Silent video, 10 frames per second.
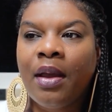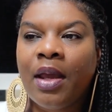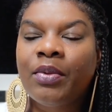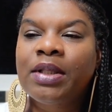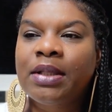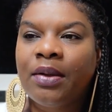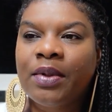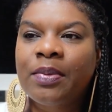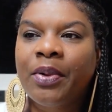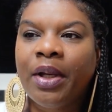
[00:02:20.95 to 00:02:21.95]
It
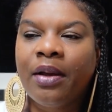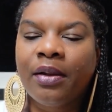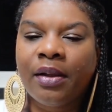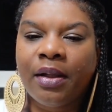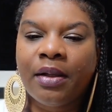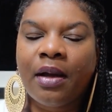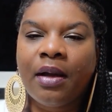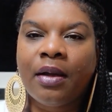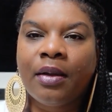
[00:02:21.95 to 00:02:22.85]
was pretty good,